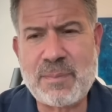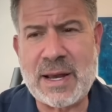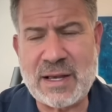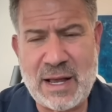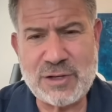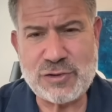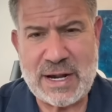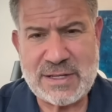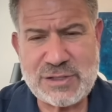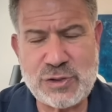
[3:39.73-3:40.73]
By
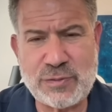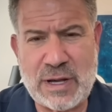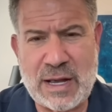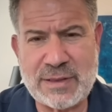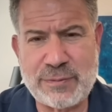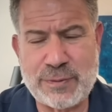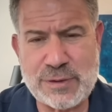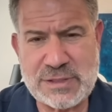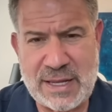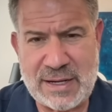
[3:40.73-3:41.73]
contrast, you've got the
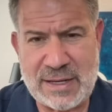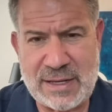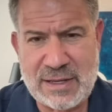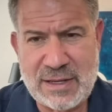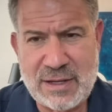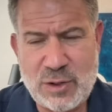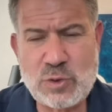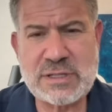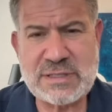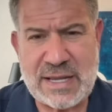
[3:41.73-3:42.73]
First Lady,
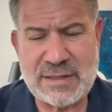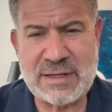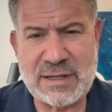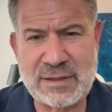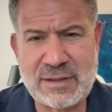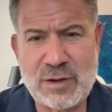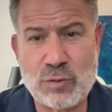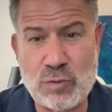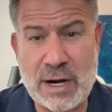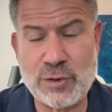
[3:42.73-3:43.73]
who's attending
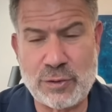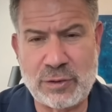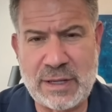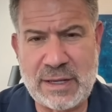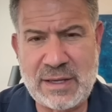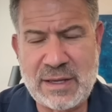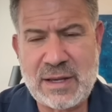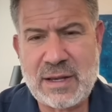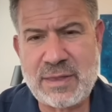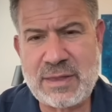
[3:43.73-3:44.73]
regularly
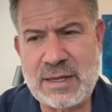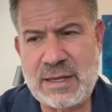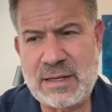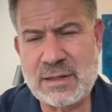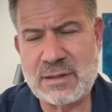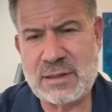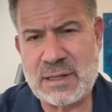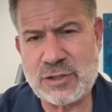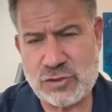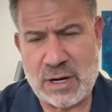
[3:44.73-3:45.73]
the
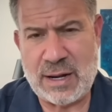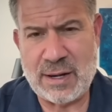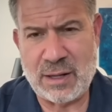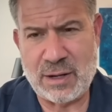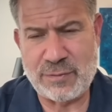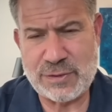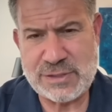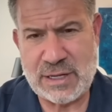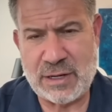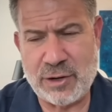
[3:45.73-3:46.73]
trial of her
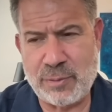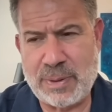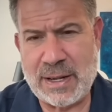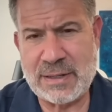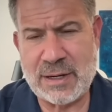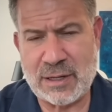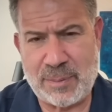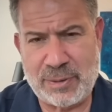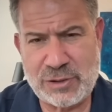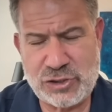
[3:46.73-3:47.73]
son, Hunter Biden, and a
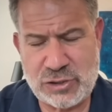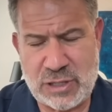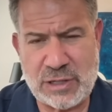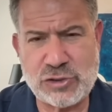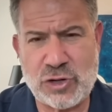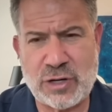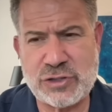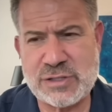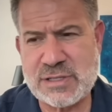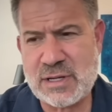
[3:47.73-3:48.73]
couple of gun
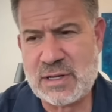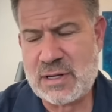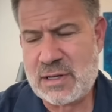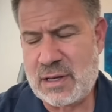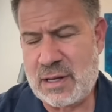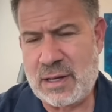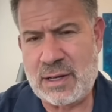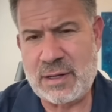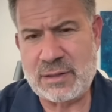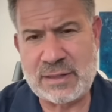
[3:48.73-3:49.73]
charges
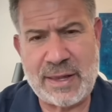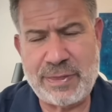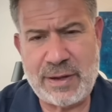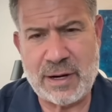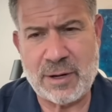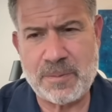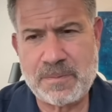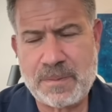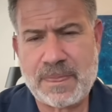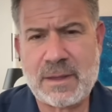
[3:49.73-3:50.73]
led there.
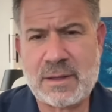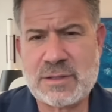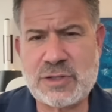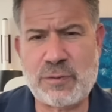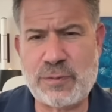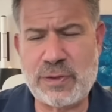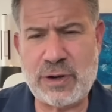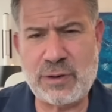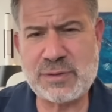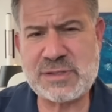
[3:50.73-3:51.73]
So for
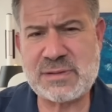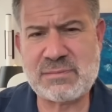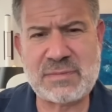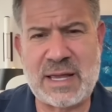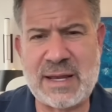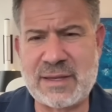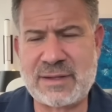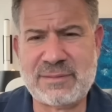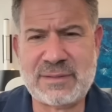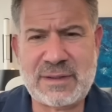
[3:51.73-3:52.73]
those
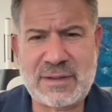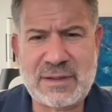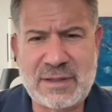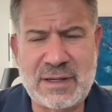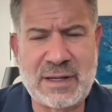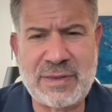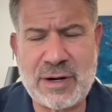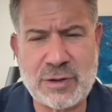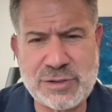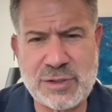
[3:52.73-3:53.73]
that
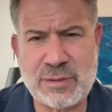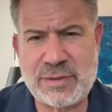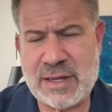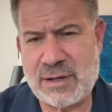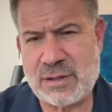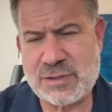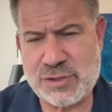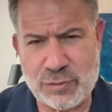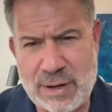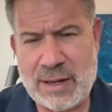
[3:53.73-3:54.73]
are
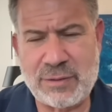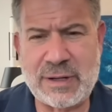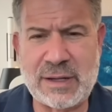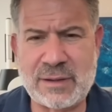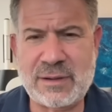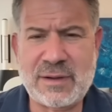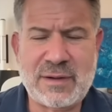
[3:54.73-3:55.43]
surrounding